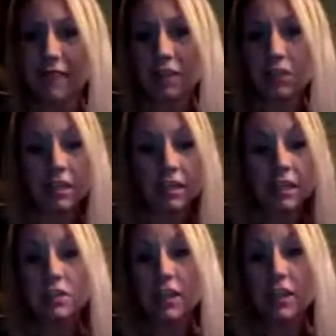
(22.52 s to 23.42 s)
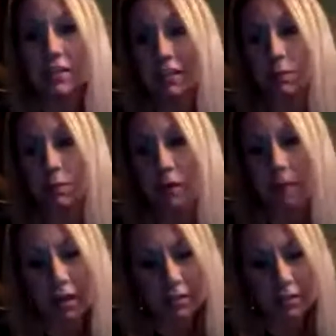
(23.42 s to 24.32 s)
Ashley, can you tell us a little
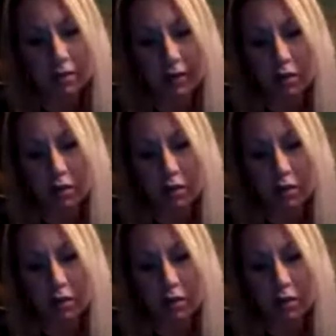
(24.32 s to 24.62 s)
bit about yourself?